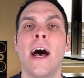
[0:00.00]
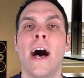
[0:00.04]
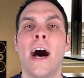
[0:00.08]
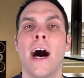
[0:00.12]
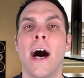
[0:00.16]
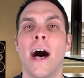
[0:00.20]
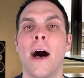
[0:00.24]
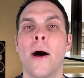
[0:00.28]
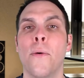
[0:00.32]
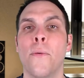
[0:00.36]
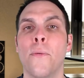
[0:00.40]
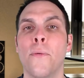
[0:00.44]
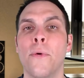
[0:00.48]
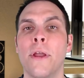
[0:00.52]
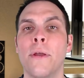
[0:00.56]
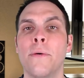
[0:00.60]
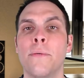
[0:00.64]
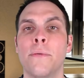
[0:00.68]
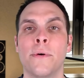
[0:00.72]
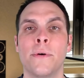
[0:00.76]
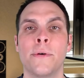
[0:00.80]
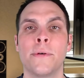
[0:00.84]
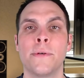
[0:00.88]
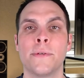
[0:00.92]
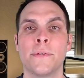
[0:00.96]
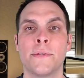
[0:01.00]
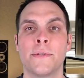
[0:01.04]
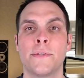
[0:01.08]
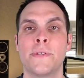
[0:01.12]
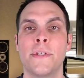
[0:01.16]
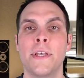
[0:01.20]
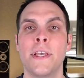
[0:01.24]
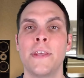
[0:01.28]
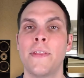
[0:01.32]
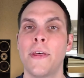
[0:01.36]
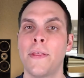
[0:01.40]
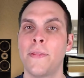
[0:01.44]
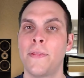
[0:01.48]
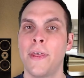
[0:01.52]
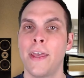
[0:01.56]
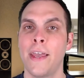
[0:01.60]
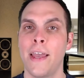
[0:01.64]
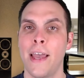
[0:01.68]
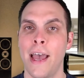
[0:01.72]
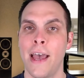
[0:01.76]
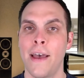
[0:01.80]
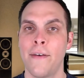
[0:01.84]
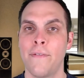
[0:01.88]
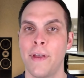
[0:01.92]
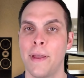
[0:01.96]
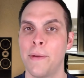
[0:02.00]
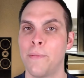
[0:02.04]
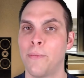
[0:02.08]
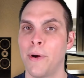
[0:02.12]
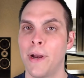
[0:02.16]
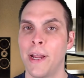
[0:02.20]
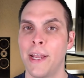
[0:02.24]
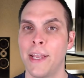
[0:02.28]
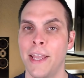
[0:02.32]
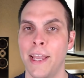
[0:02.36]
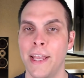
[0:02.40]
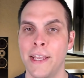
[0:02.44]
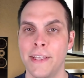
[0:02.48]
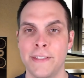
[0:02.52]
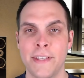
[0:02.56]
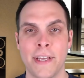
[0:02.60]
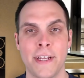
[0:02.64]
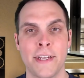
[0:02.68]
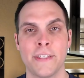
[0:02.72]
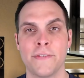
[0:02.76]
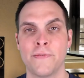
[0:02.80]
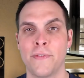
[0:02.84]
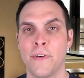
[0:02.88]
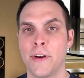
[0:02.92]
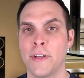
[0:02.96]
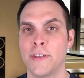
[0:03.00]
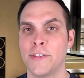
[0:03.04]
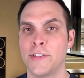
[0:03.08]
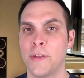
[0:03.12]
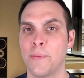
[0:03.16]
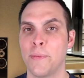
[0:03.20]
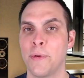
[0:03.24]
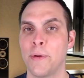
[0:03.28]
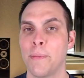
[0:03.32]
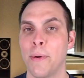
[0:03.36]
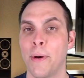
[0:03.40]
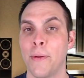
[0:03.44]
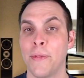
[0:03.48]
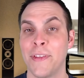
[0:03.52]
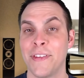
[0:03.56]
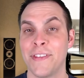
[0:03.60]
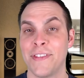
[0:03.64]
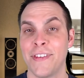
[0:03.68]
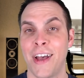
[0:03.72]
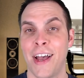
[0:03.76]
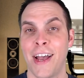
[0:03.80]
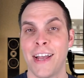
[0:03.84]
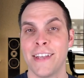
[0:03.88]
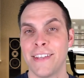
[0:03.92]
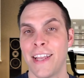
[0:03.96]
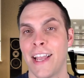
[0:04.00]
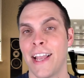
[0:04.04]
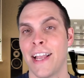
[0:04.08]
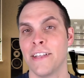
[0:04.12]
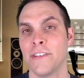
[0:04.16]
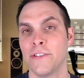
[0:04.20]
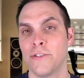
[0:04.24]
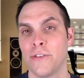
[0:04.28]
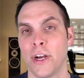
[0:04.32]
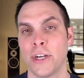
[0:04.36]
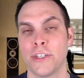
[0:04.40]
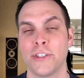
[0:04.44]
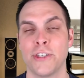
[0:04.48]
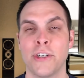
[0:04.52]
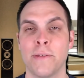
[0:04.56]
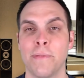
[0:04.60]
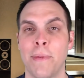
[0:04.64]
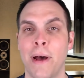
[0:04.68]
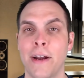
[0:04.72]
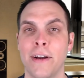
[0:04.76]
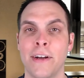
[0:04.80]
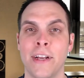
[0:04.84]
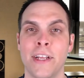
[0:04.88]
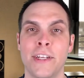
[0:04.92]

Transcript: uh, we will see that they have a brain case that is very similar both in size and structure to modern